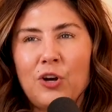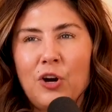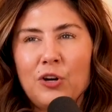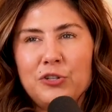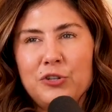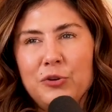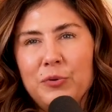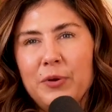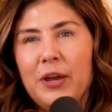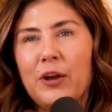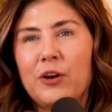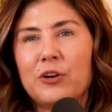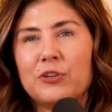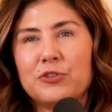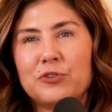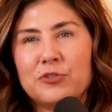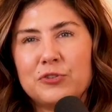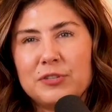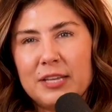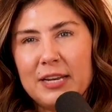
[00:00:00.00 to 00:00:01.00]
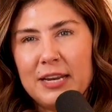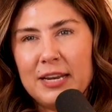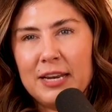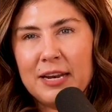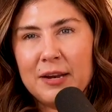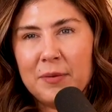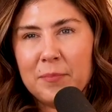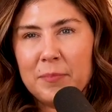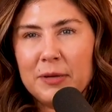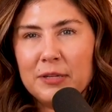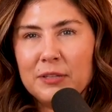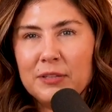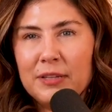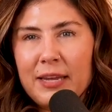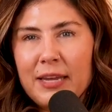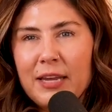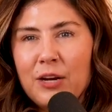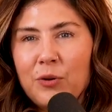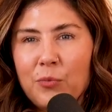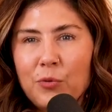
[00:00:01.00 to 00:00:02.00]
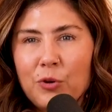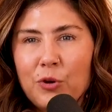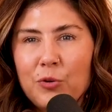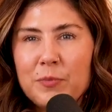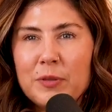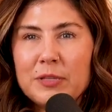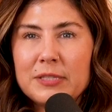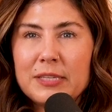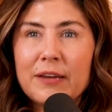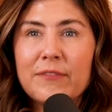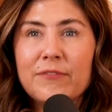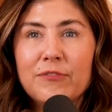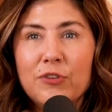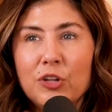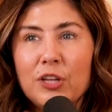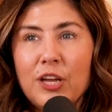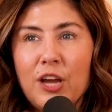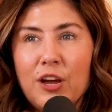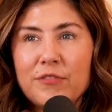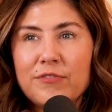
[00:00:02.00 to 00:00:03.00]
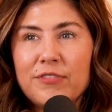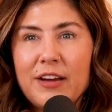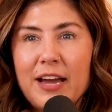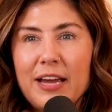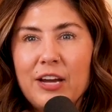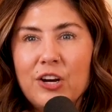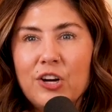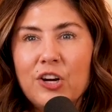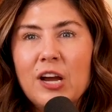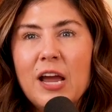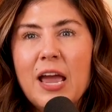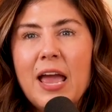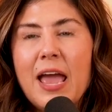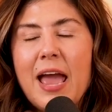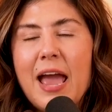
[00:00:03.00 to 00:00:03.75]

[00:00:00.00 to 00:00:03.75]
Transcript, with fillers: cartoon character sitting in a built like in a room that's like fully on fire